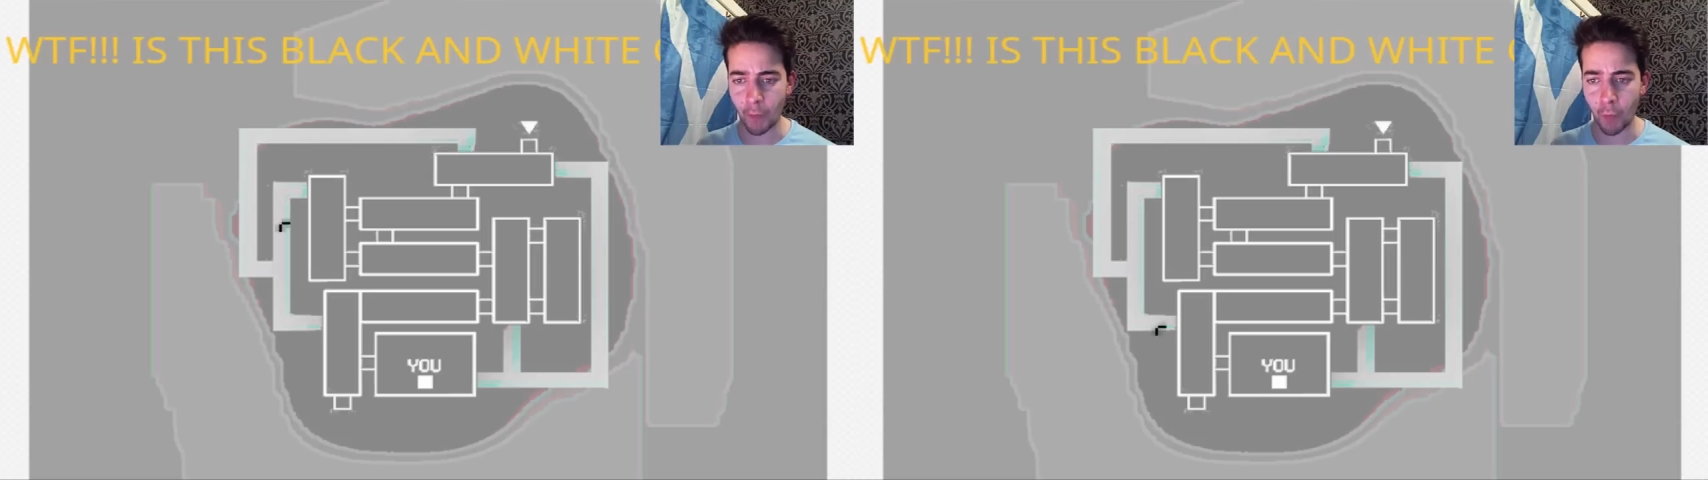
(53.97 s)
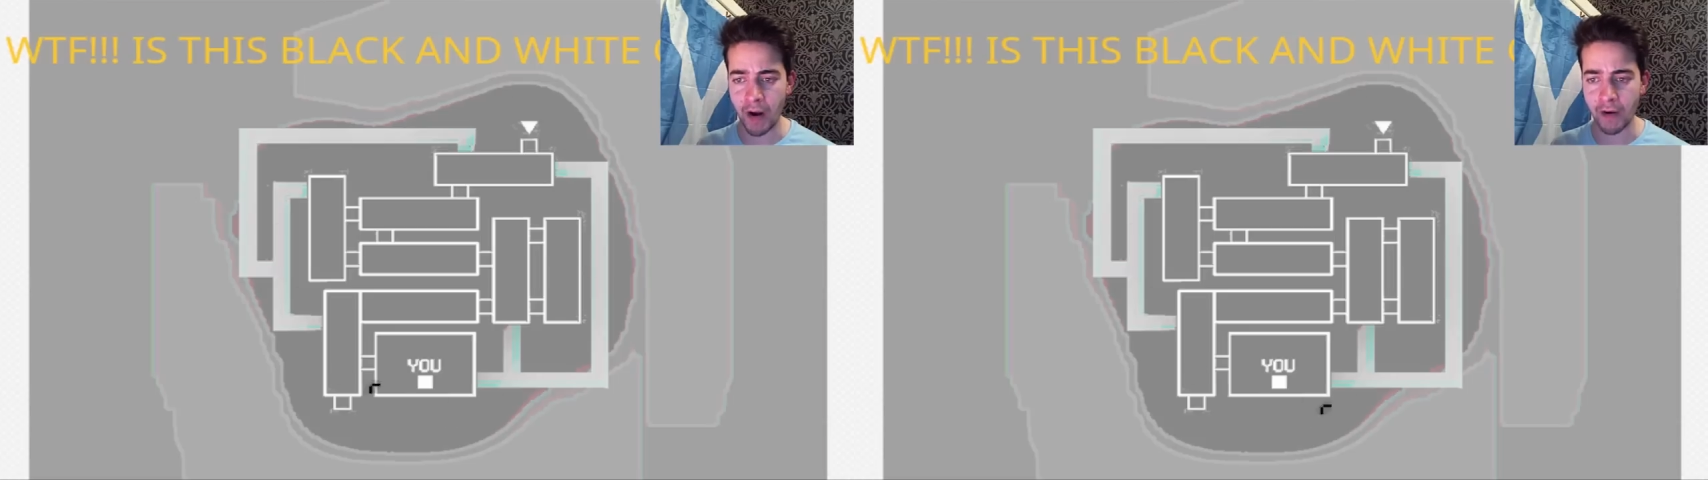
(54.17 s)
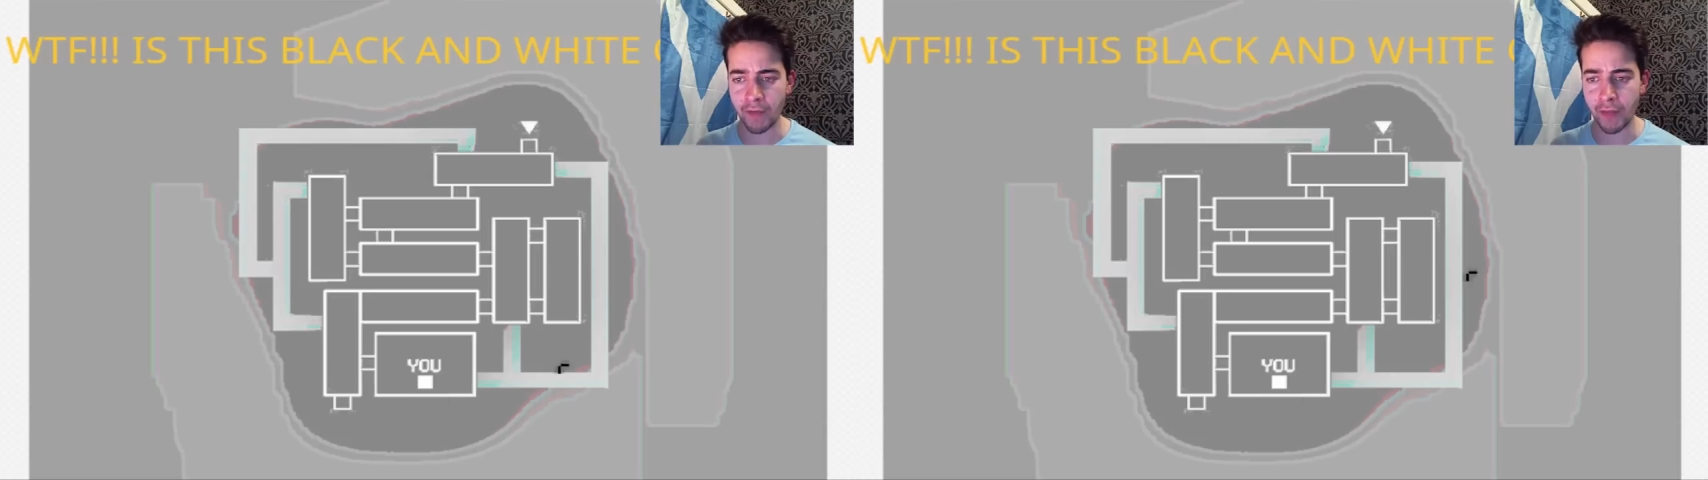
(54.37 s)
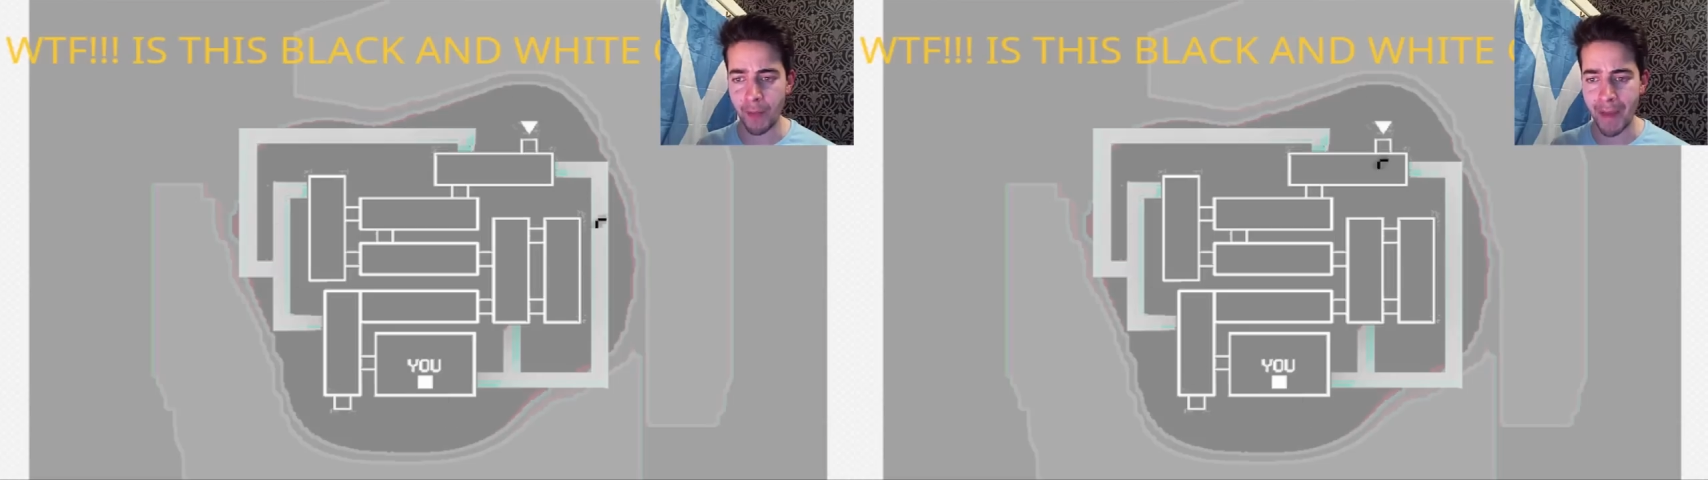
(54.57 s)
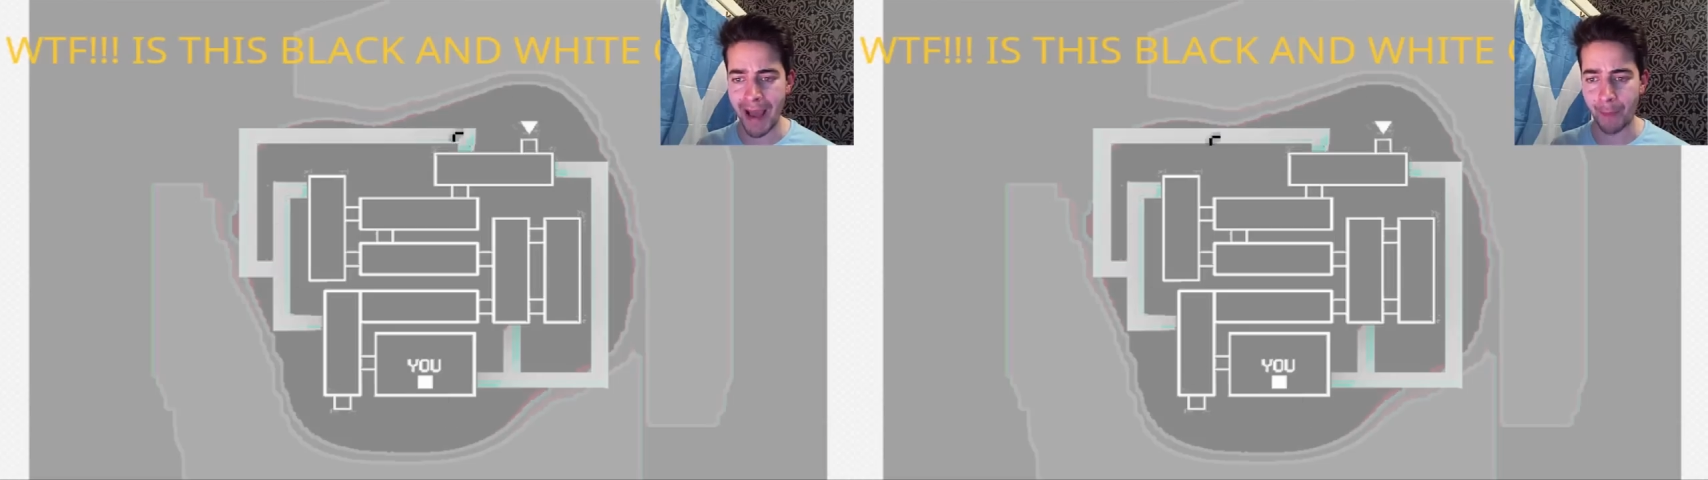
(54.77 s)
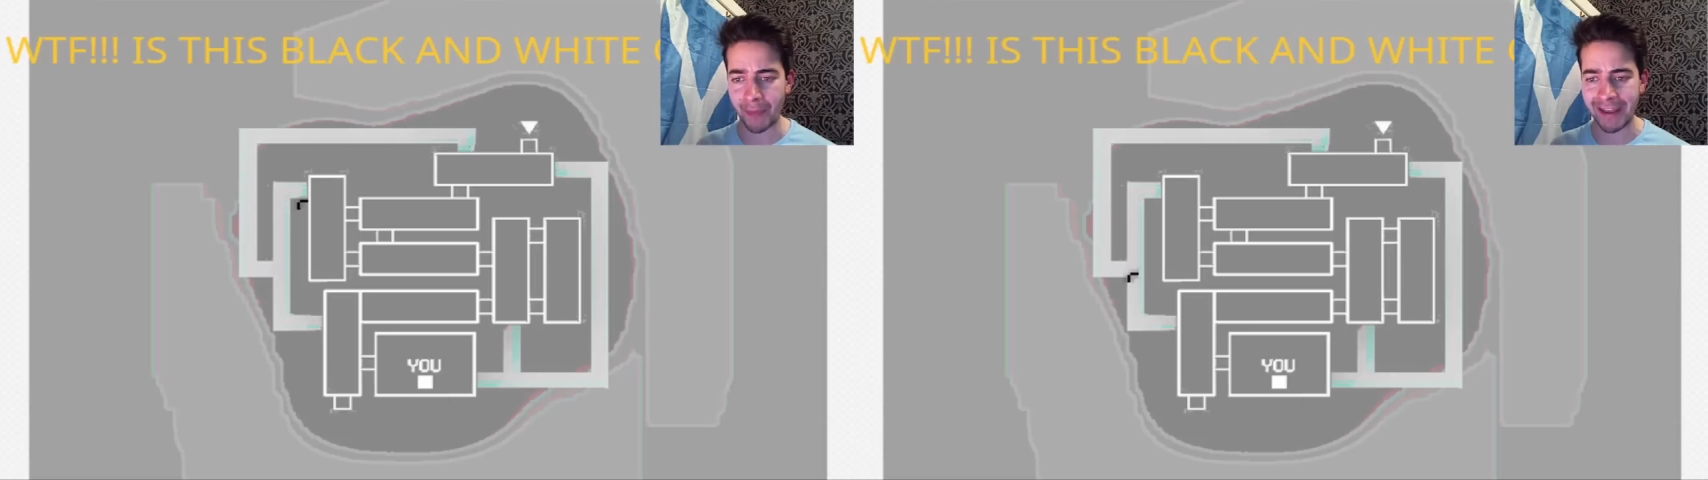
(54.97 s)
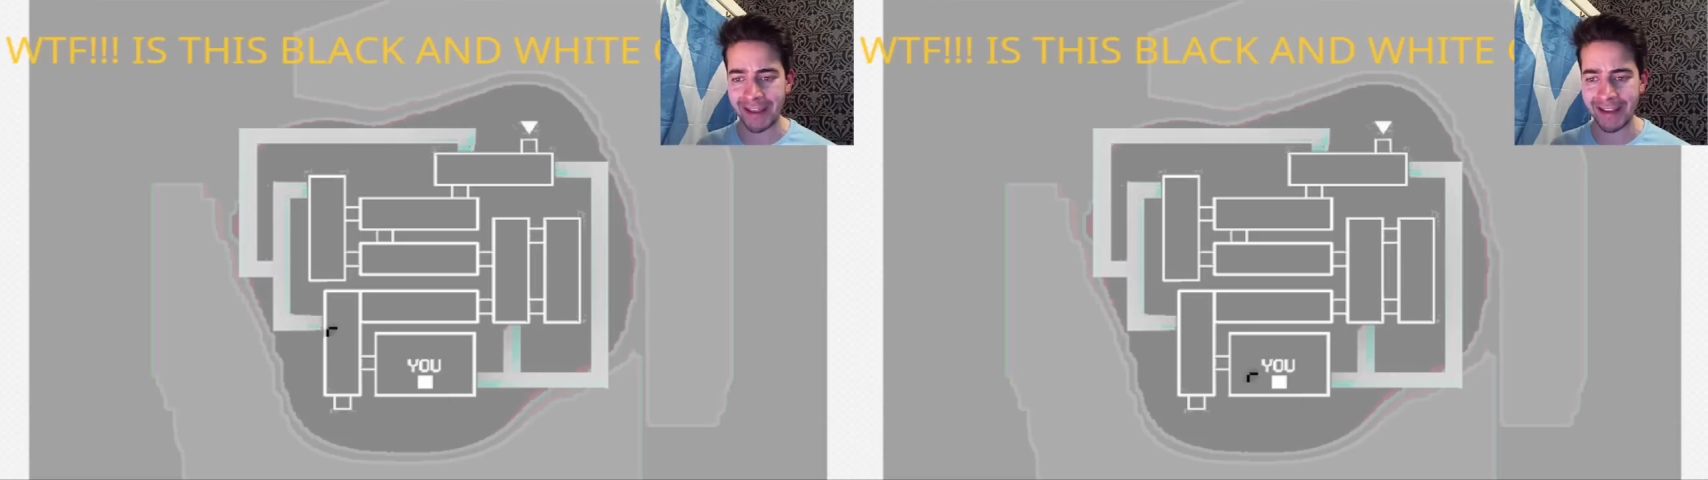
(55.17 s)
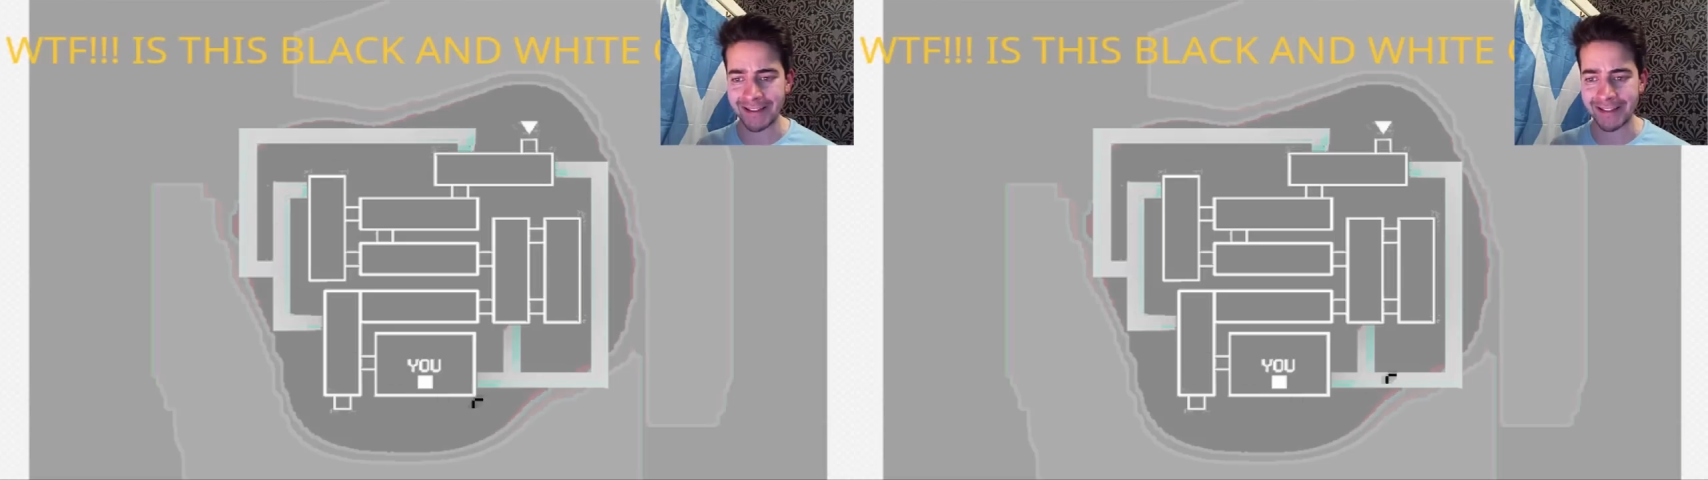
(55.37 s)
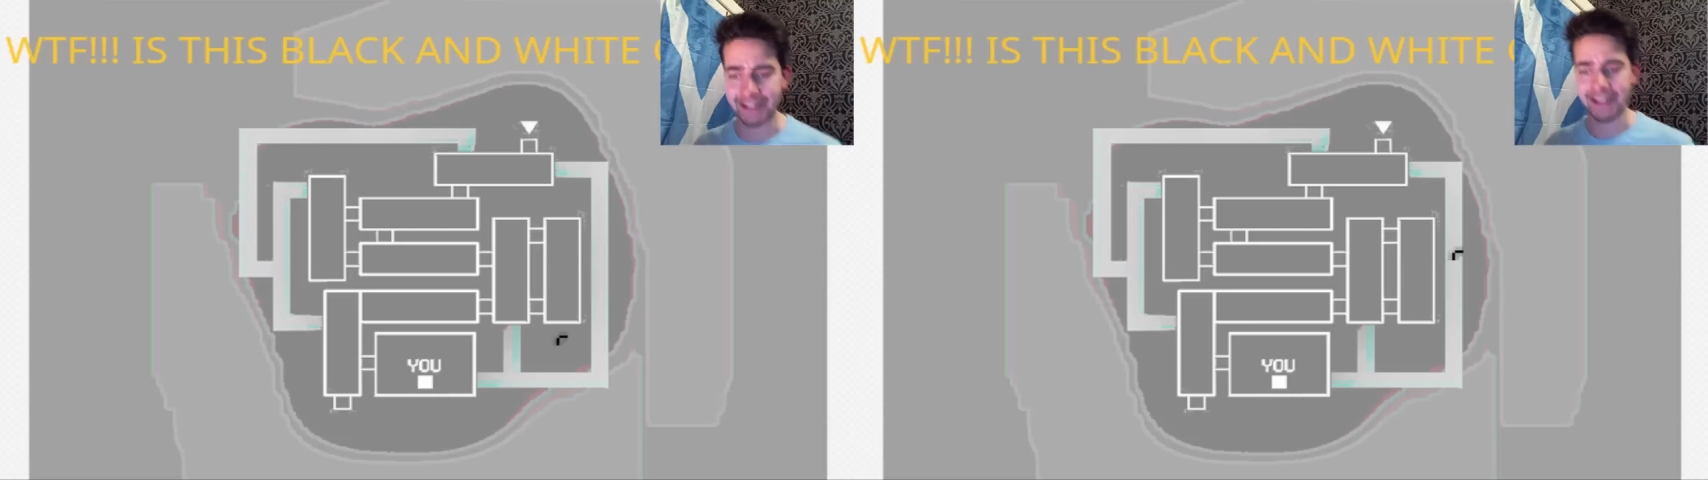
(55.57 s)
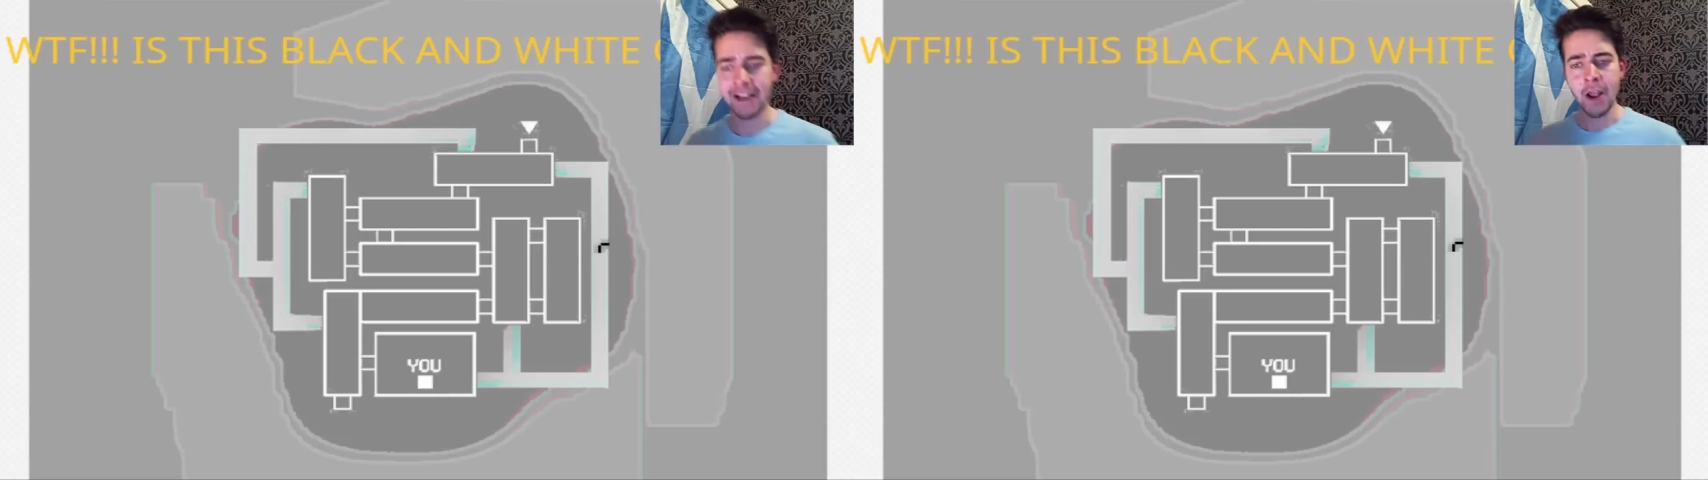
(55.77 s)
where the map is,